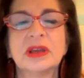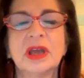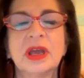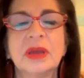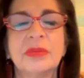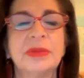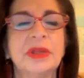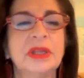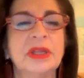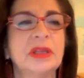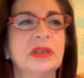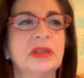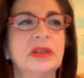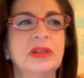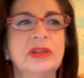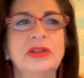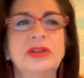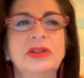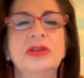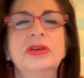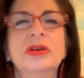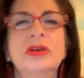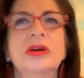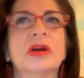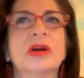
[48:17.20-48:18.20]
I mean,
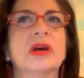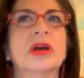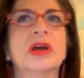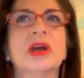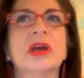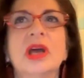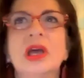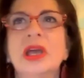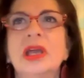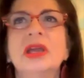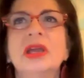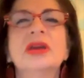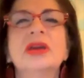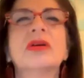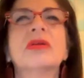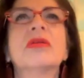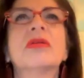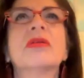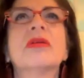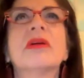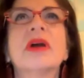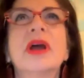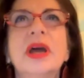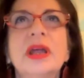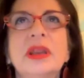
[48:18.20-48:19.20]
you
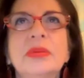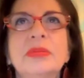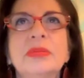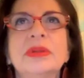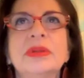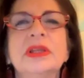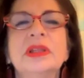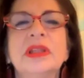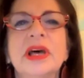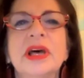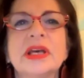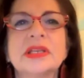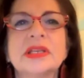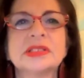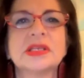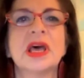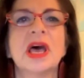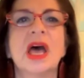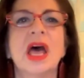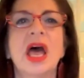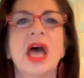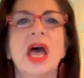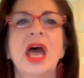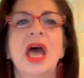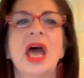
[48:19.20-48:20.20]
incredibly less.
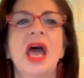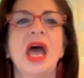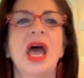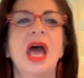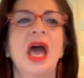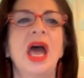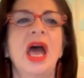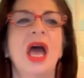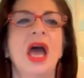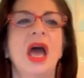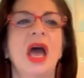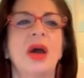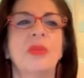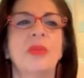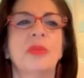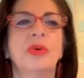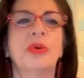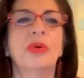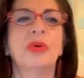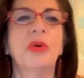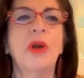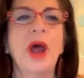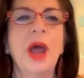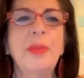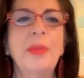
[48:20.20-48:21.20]

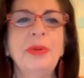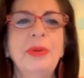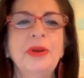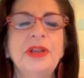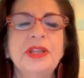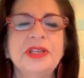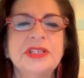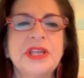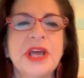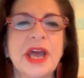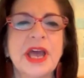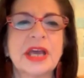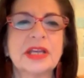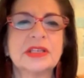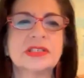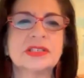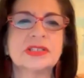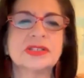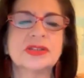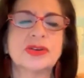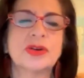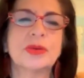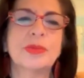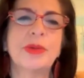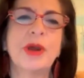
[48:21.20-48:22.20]
Property
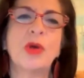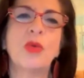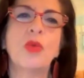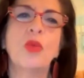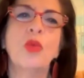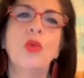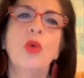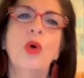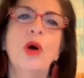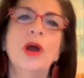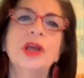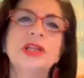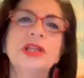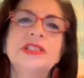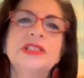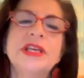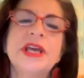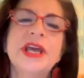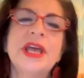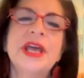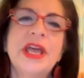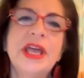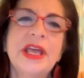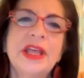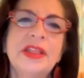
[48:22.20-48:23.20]
taxes are about one
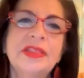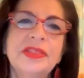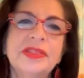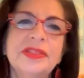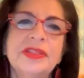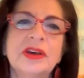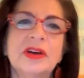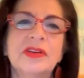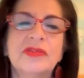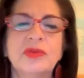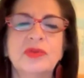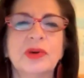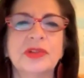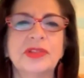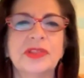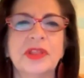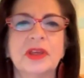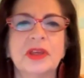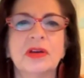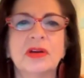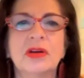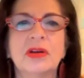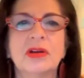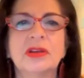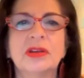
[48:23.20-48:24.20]
tenth of what
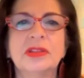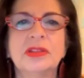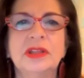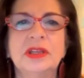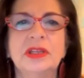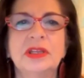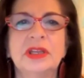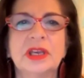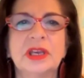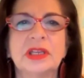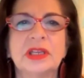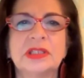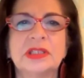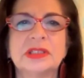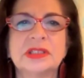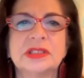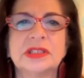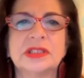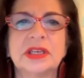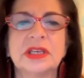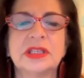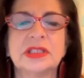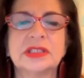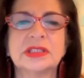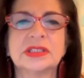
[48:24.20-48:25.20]
they are in the United
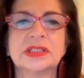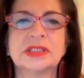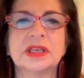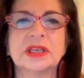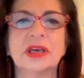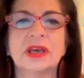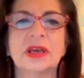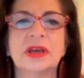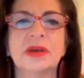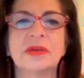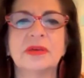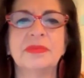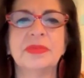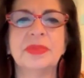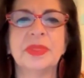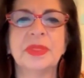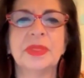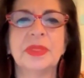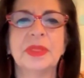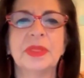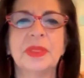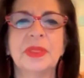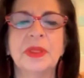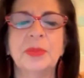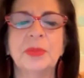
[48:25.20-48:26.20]
States. Um,
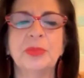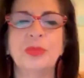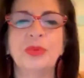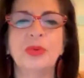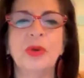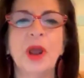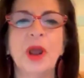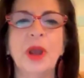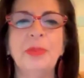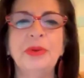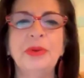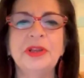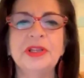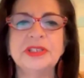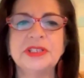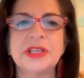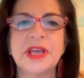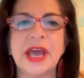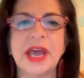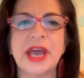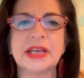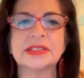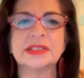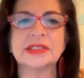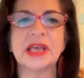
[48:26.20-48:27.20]
the property
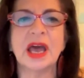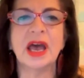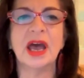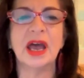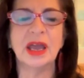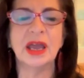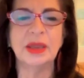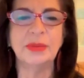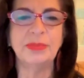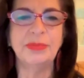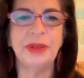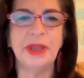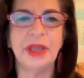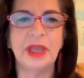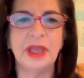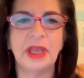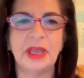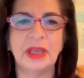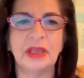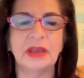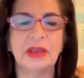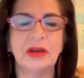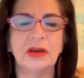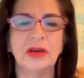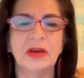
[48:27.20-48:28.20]
tax I
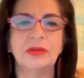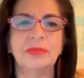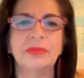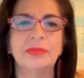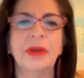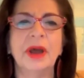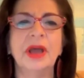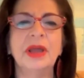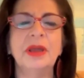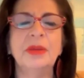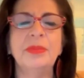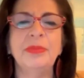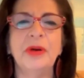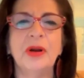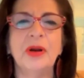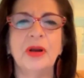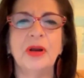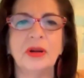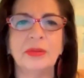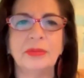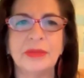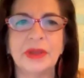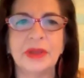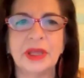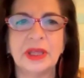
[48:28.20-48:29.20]
pay on my
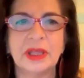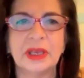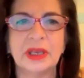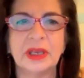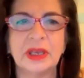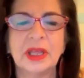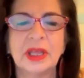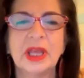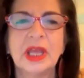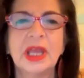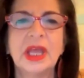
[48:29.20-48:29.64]
apartment